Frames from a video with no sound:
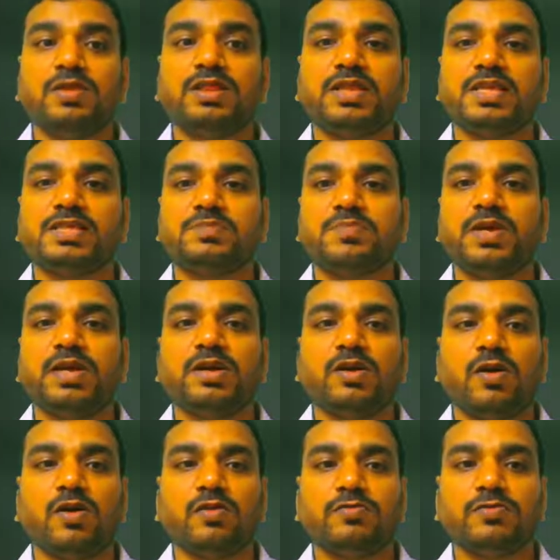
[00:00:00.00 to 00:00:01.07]
with a
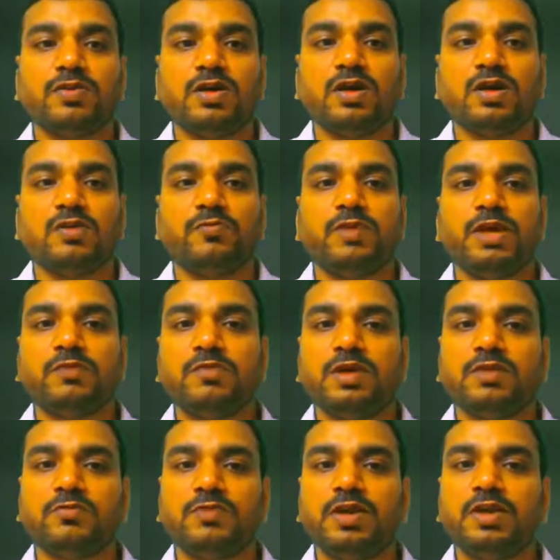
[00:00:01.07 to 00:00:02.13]
speed of
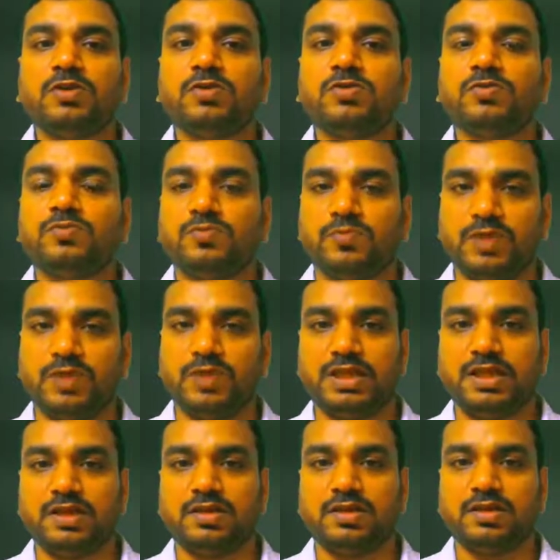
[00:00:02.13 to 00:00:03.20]
V1, V2,
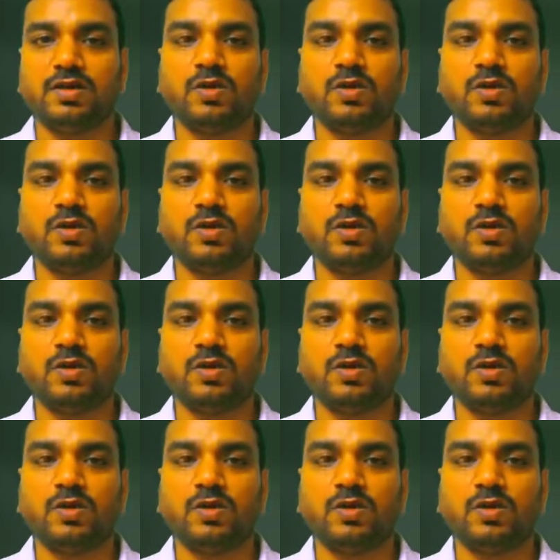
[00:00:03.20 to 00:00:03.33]
V3.